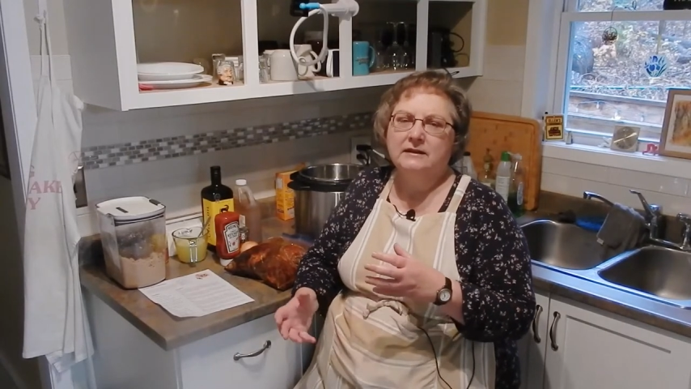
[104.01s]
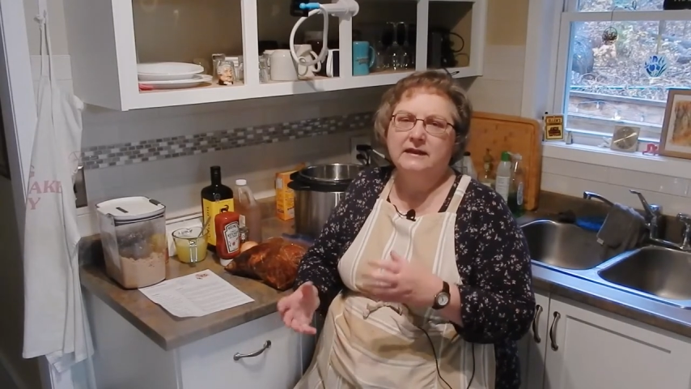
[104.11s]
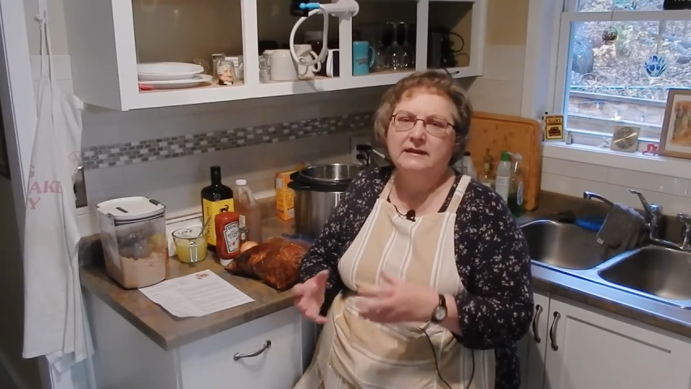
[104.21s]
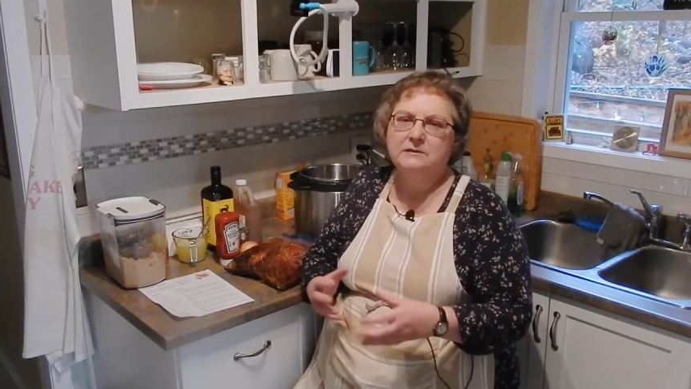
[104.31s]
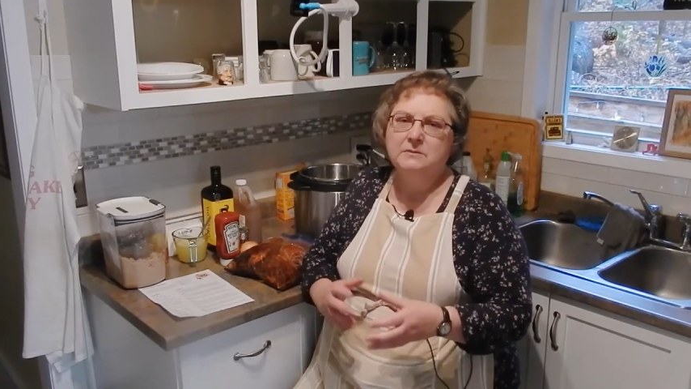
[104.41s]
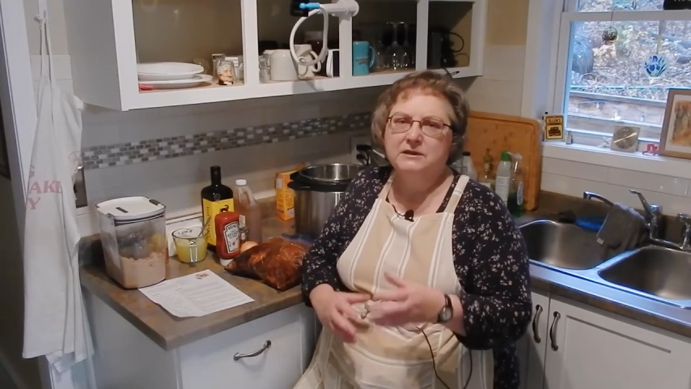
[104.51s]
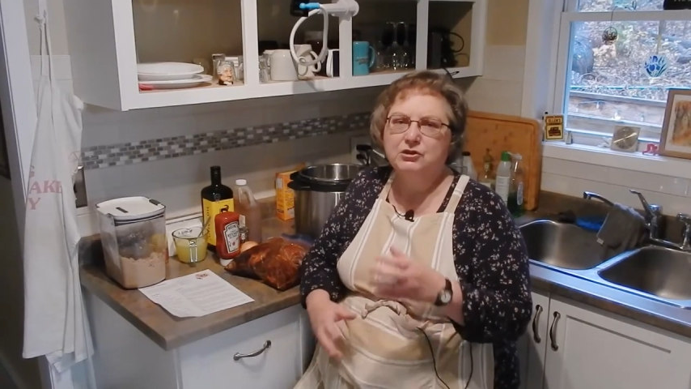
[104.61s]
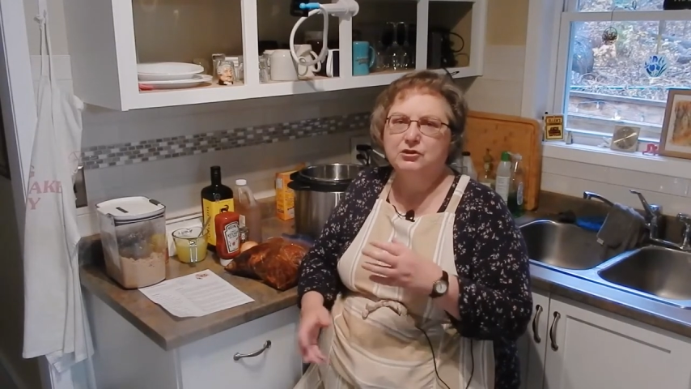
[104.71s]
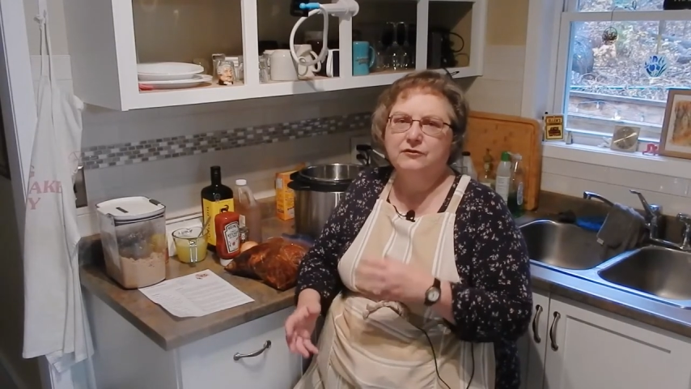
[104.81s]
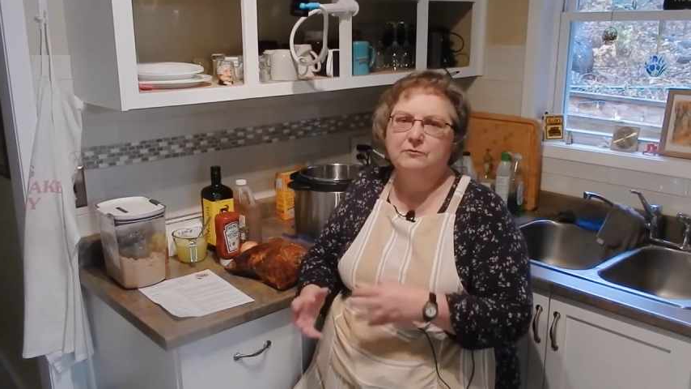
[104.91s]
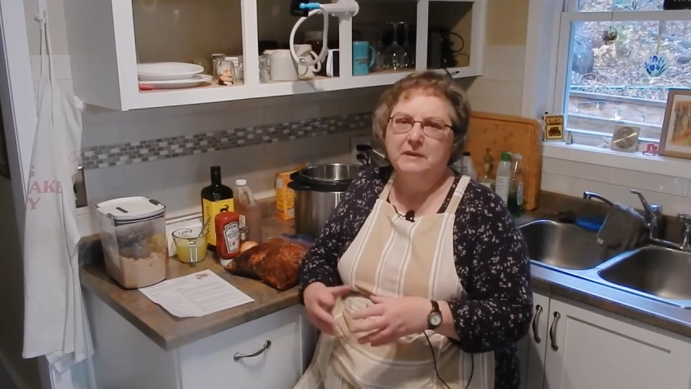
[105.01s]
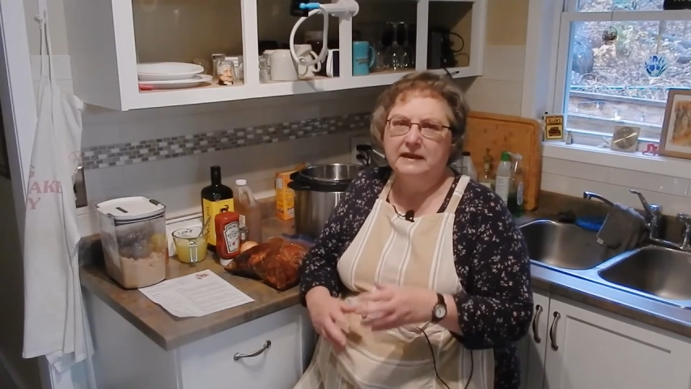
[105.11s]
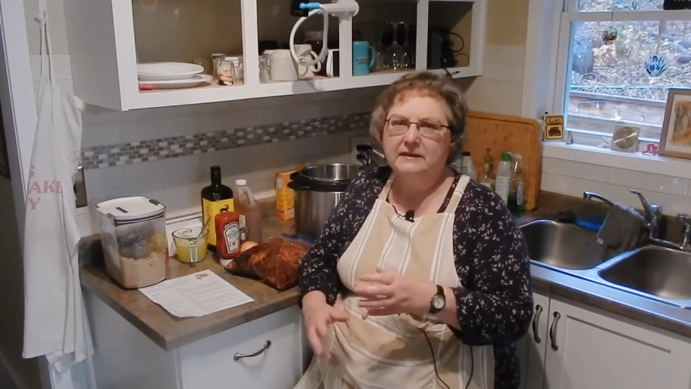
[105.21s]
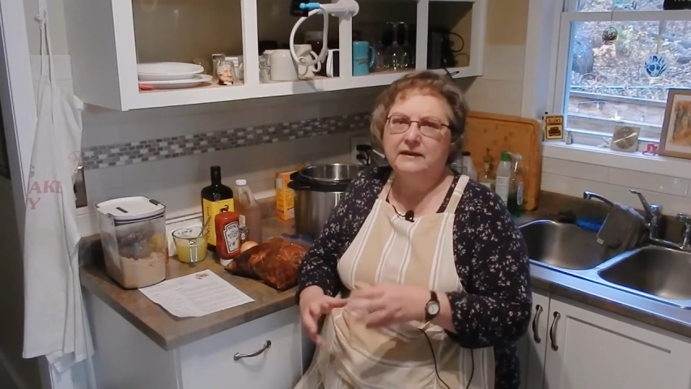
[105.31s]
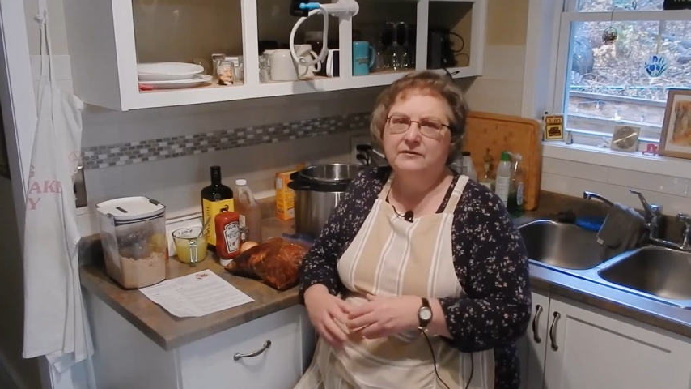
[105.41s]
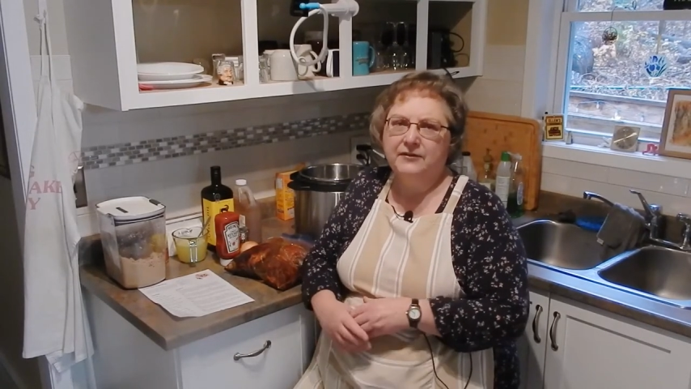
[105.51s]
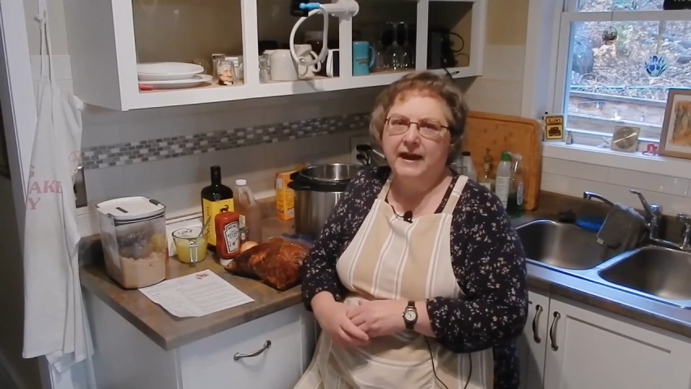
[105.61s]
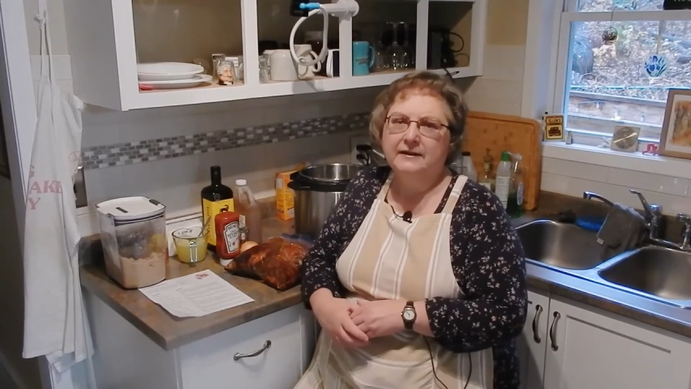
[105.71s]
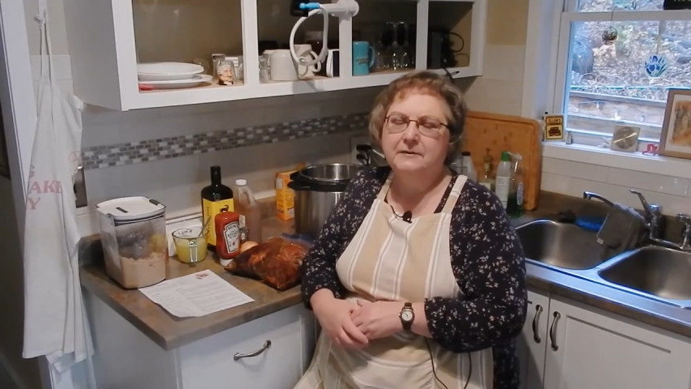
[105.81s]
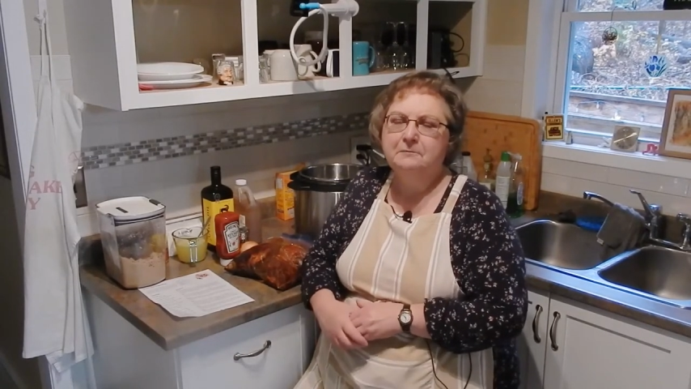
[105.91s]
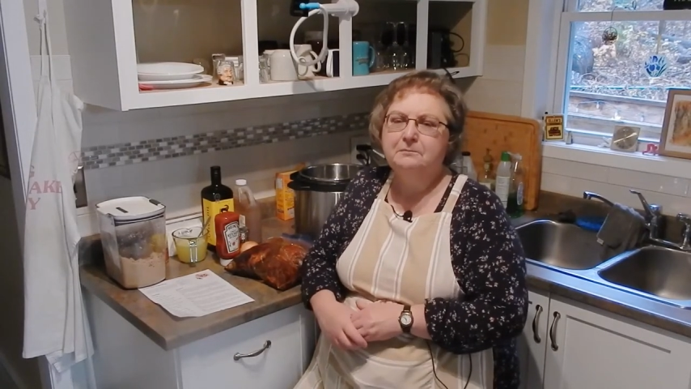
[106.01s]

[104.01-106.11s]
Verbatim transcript: a nice mixture of meat and fat.